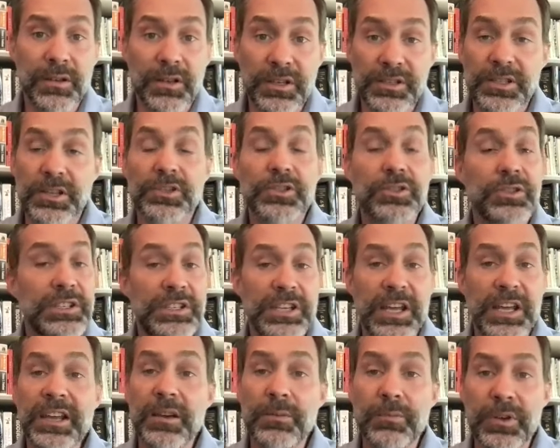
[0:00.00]
essentially
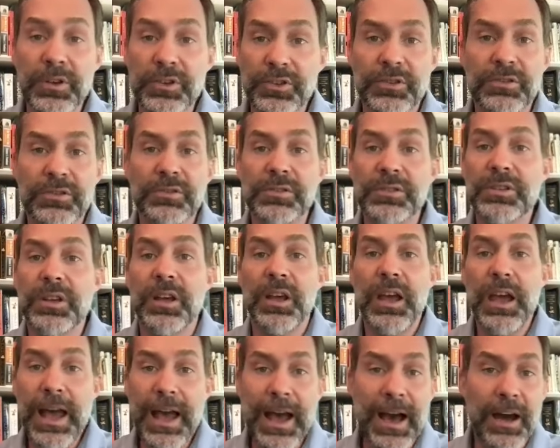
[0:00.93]
take emissions
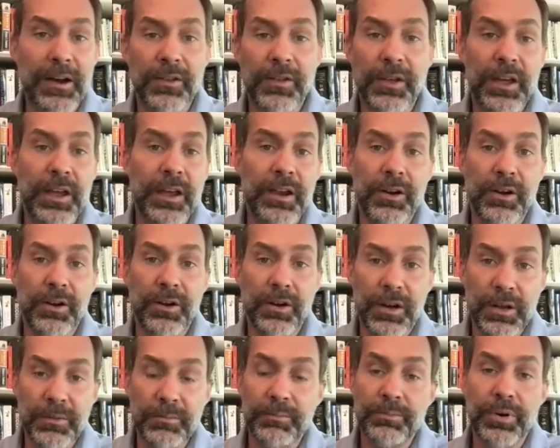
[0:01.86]
out of the air
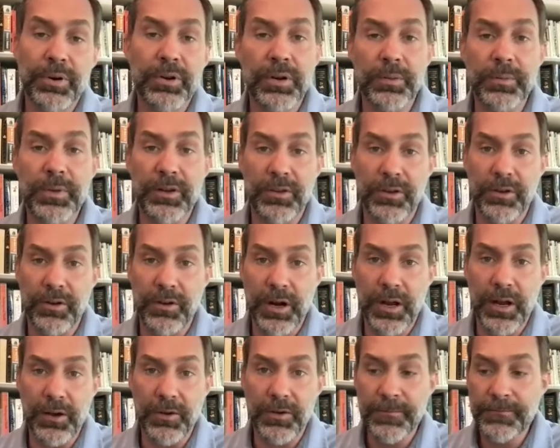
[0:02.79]
and put them into the
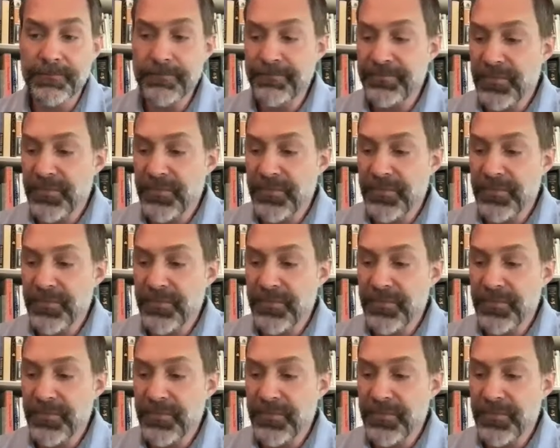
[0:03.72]
ground.